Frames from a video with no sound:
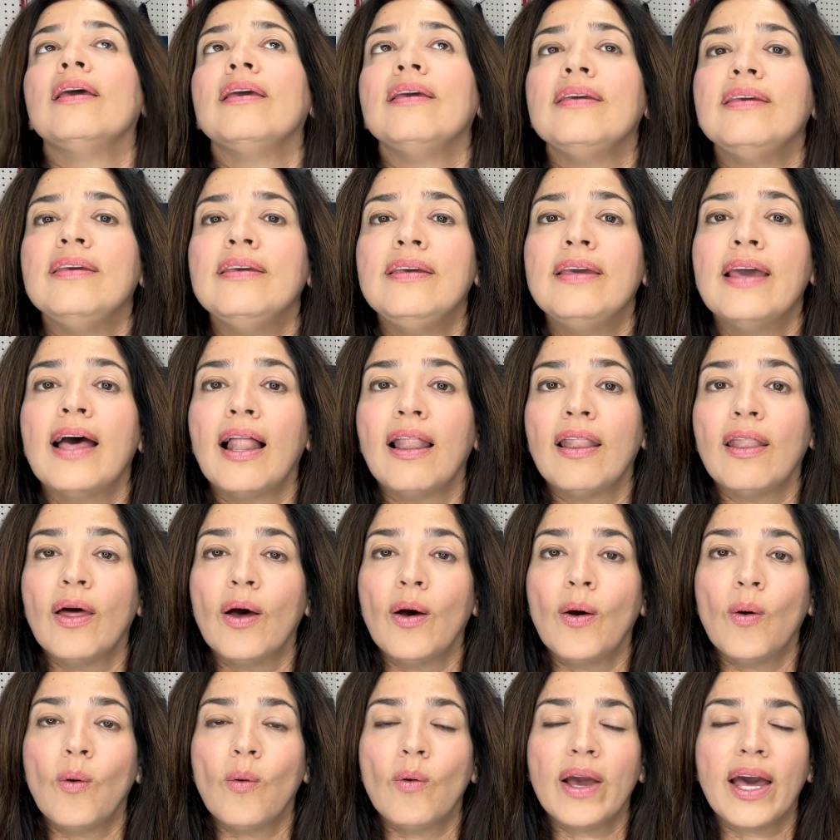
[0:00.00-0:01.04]

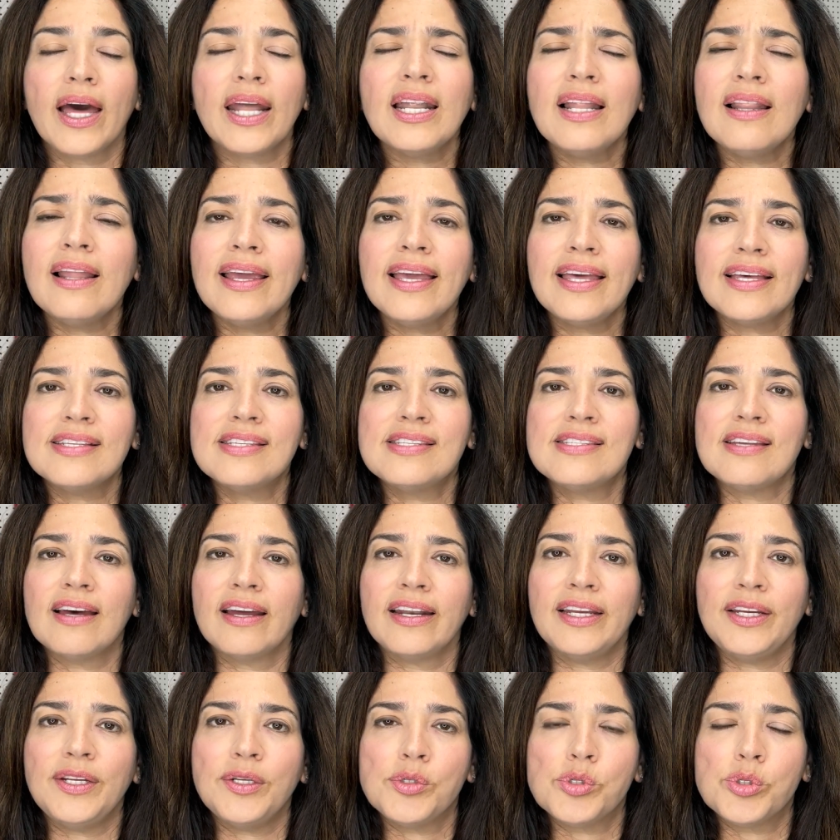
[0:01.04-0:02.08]
yellow, kind of like a
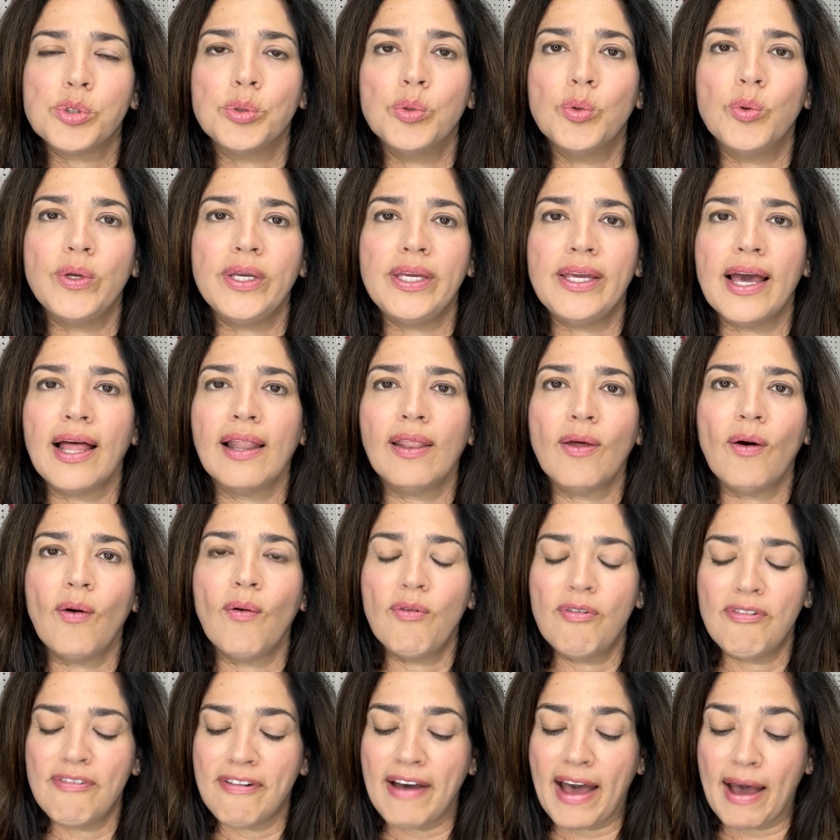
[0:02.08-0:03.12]
sunny true yellow
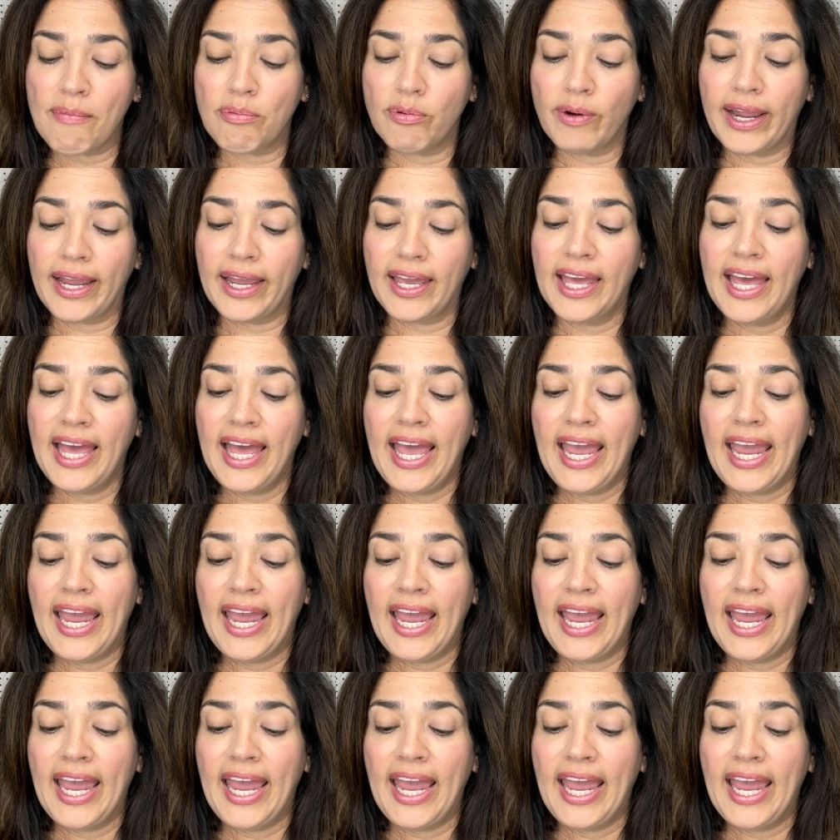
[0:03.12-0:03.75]
fabric,